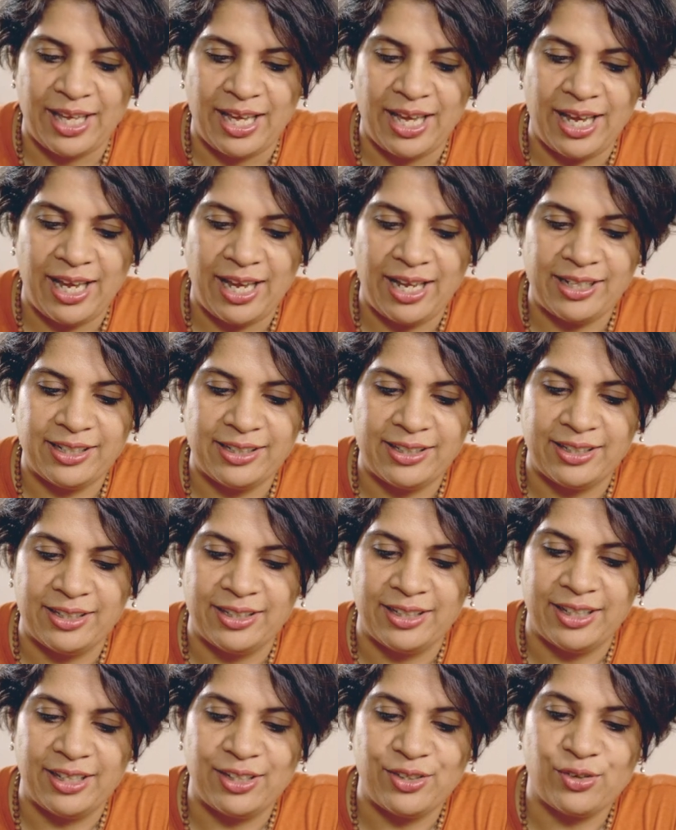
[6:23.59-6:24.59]
and
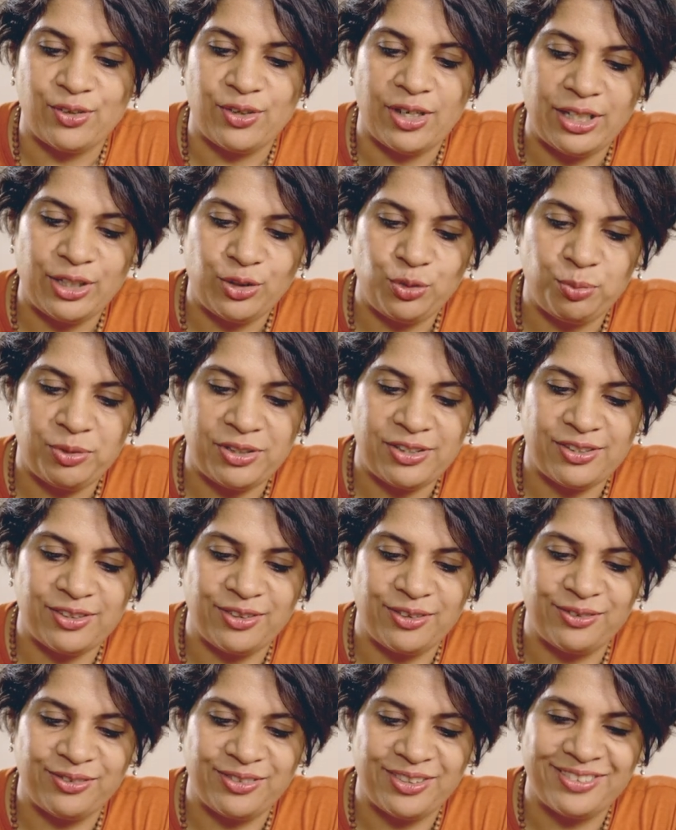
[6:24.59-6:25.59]
it's ready to be
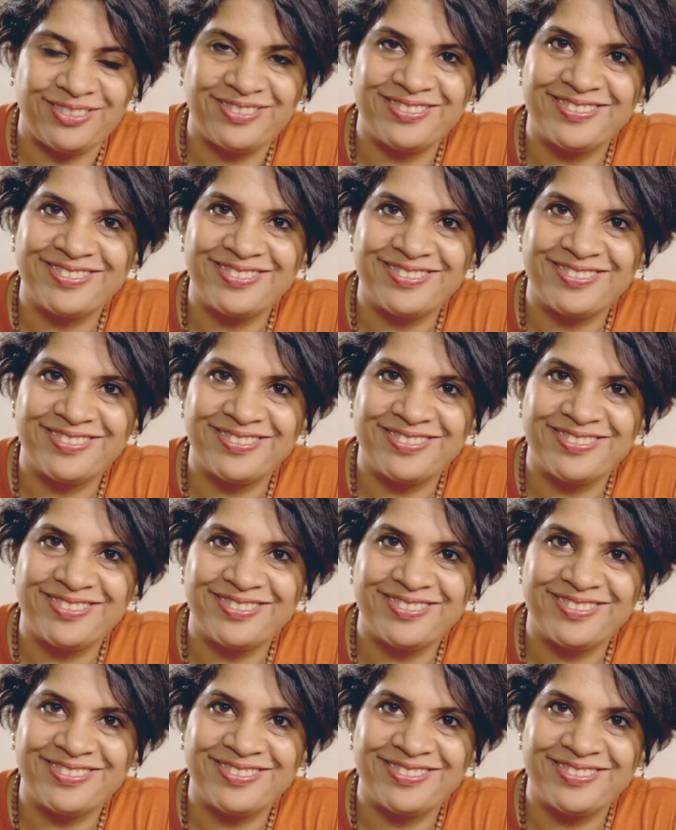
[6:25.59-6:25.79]
served.